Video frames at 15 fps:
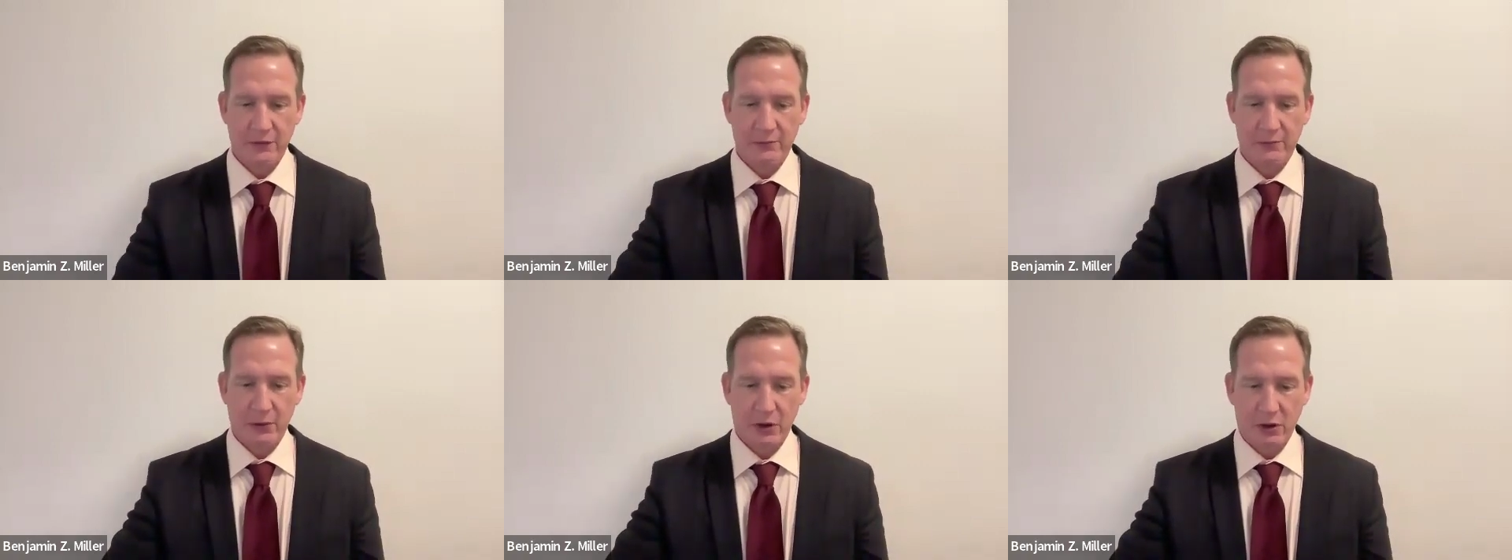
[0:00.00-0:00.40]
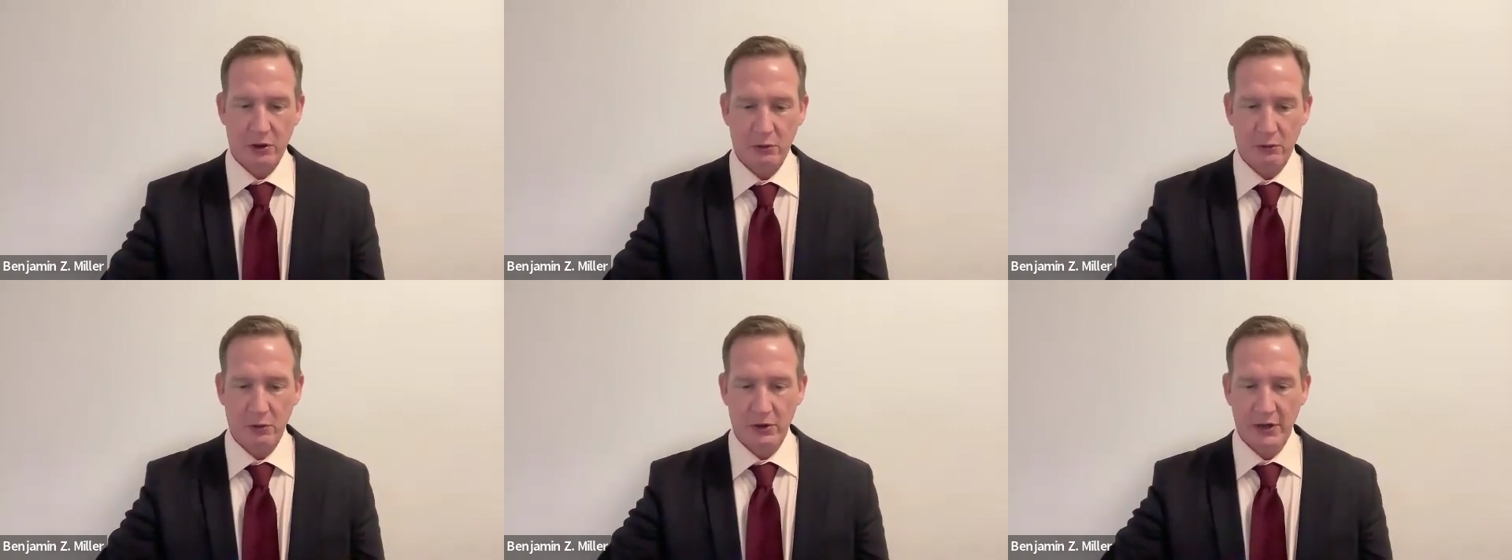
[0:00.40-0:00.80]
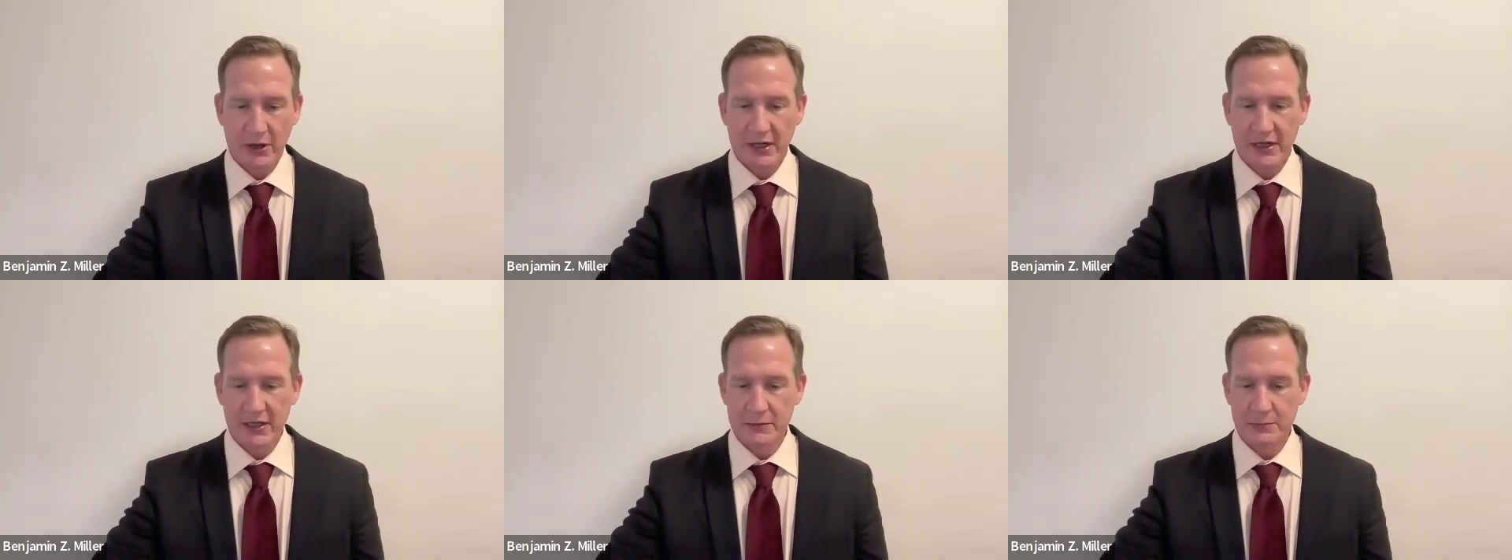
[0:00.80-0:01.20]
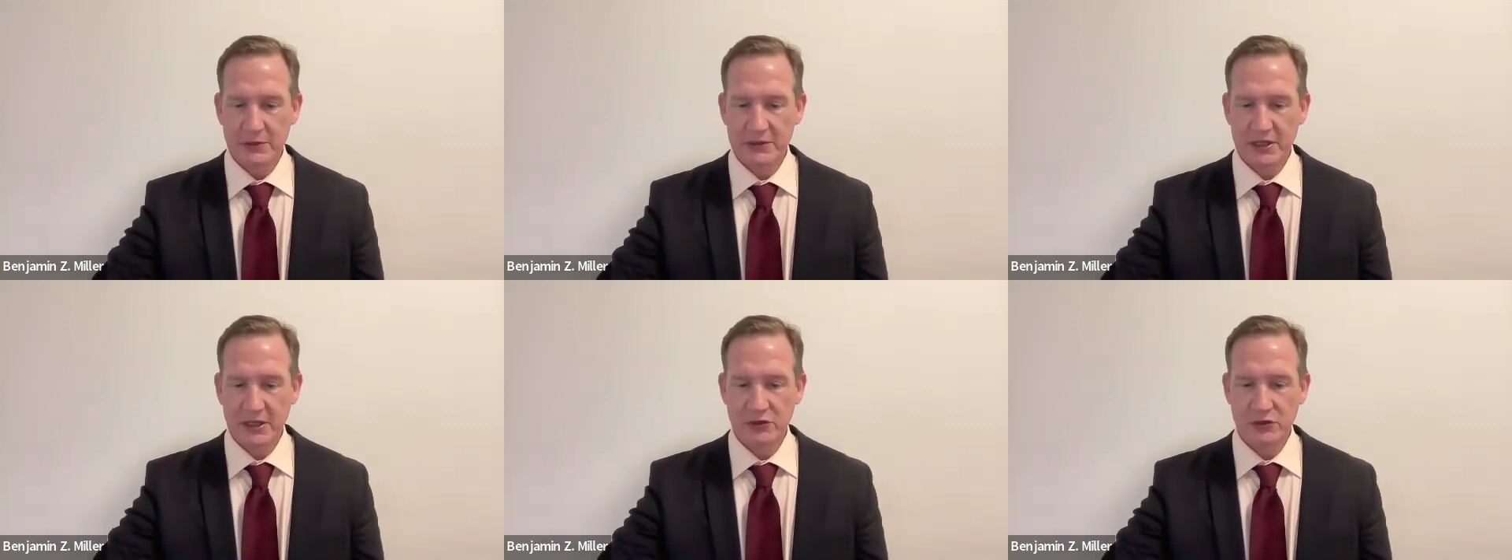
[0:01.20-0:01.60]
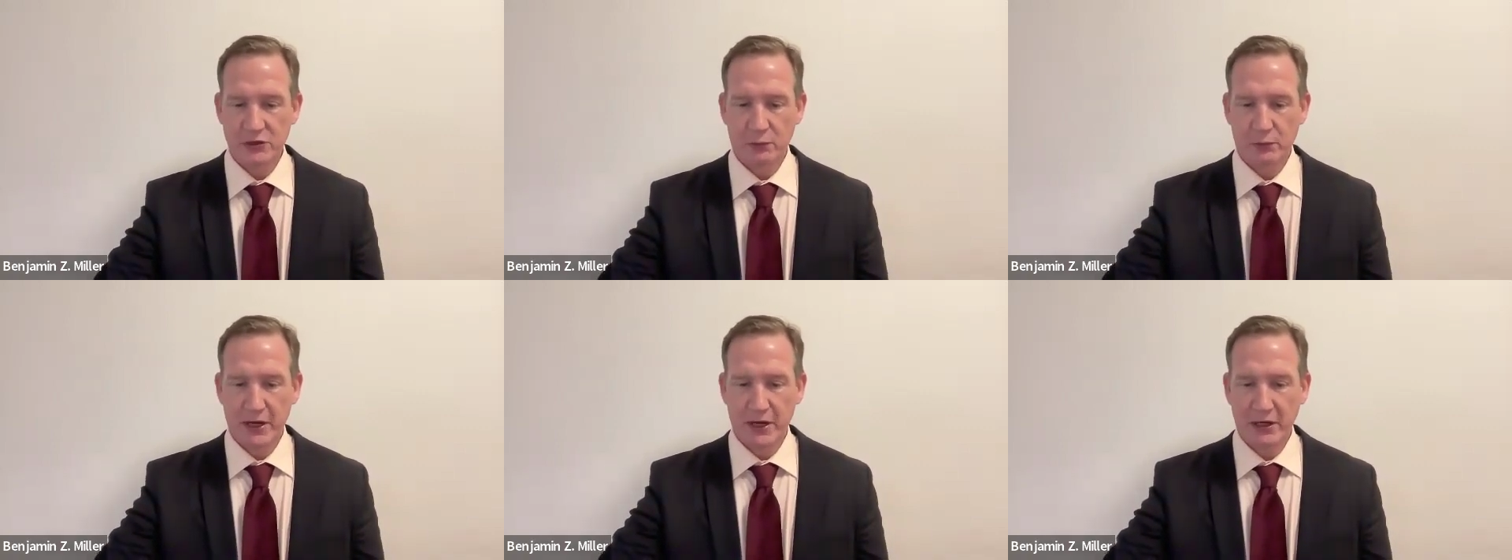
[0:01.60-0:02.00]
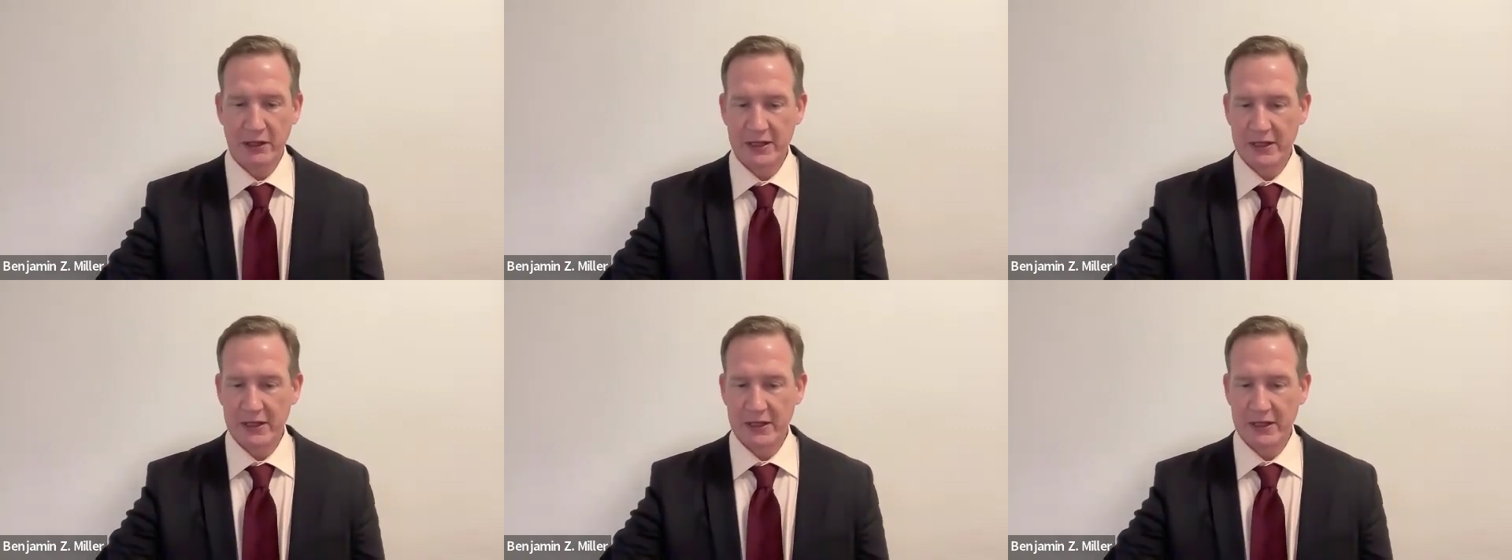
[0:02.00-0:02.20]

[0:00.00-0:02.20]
the borrower against potential rental